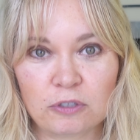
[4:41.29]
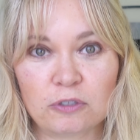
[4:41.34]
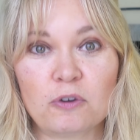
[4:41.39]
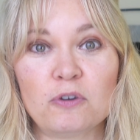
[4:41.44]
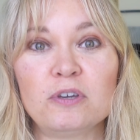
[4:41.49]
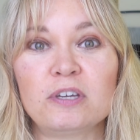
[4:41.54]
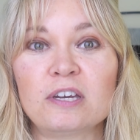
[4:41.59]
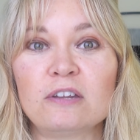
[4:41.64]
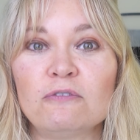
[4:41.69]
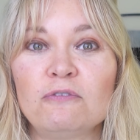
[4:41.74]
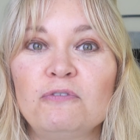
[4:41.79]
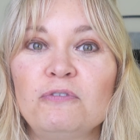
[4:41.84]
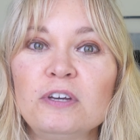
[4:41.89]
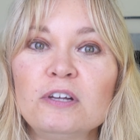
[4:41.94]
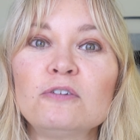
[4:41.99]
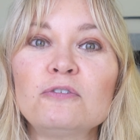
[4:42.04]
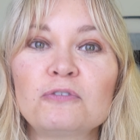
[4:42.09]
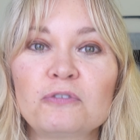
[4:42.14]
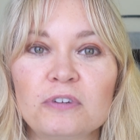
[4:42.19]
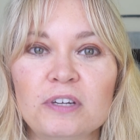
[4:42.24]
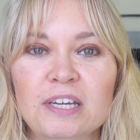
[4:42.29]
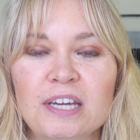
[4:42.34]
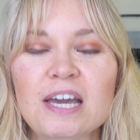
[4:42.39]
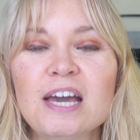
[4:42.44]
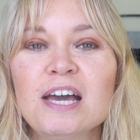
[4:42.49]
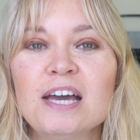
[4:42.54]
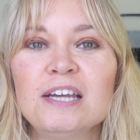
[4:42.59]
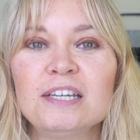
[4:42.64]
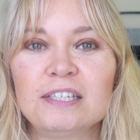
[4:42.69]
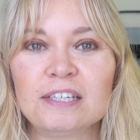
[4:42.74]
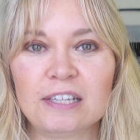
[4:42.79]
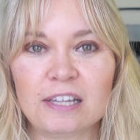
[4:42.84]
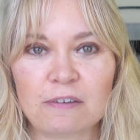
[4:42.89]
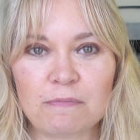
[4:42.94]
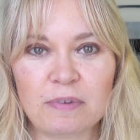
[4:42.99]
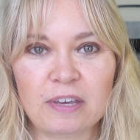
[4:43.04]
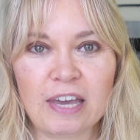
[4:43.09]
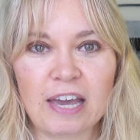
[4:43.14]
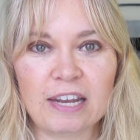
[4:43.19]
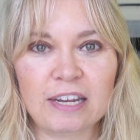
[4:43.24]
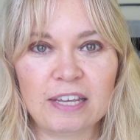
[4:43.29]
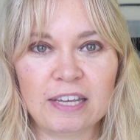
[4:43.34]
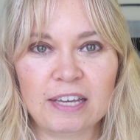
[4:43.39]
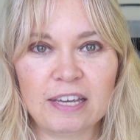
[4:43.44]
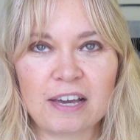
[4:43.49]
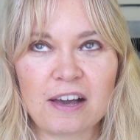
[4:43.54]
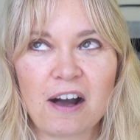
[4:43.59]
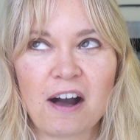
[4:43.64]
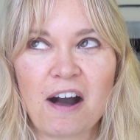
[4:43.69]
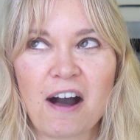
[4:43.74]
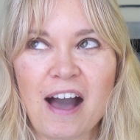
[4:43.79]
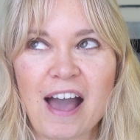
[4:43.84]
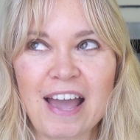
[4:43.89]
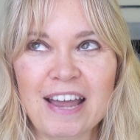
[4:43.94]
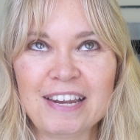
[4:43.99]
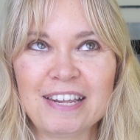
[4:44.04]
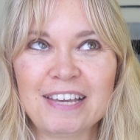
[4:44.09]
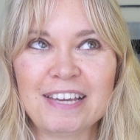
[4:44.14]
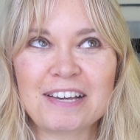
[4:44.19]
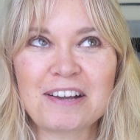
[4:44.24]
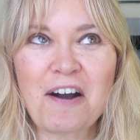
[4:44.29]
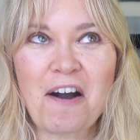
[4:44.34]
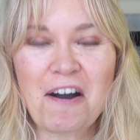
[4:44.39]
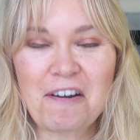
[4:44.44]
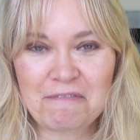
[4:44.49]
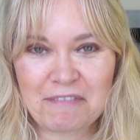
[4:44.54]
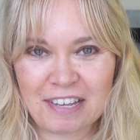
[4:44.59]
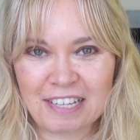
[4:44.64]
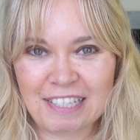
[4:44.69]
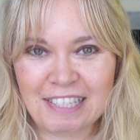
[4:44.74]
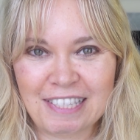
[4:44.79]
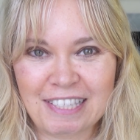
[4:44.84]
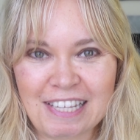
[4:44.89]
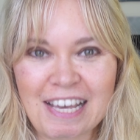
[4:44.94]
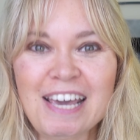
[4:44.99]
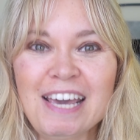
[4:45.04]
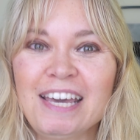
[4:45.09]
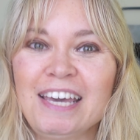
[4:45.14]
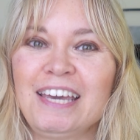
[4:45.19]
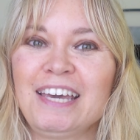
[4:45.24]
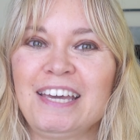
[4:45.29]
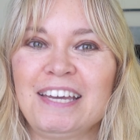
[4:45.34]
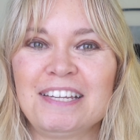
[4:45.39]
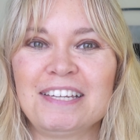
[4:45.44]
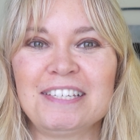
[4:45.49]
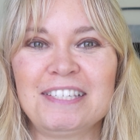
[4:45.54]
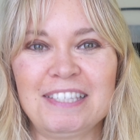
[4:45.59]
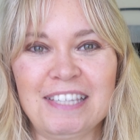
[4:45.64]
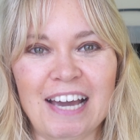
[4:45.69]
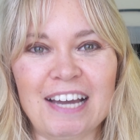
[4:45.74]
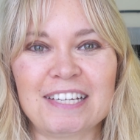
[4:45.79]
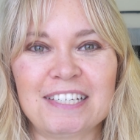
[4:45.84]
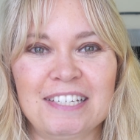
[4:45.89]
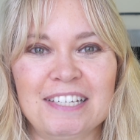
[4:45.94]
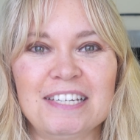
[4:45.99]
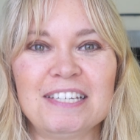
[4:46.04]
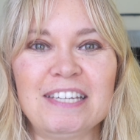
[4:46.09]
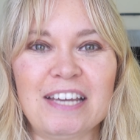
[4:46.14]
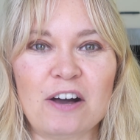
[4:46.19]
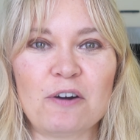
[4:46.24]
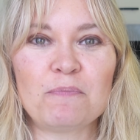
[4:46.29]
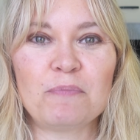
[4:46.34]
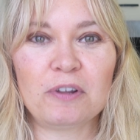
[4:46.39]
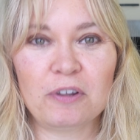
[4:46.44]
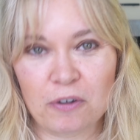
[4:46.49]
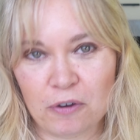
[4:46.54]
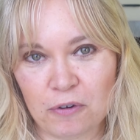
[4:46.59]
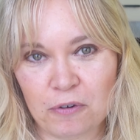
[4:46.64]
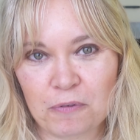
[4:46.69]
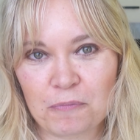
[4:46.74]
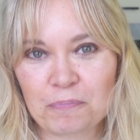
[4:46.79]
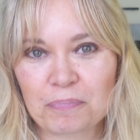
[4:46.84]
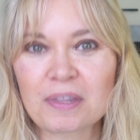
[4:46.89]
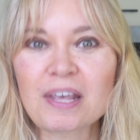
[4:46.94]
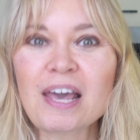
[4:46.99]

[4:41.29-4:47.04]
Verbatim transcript: So you can feel free to leave me any, any comments in the section down below.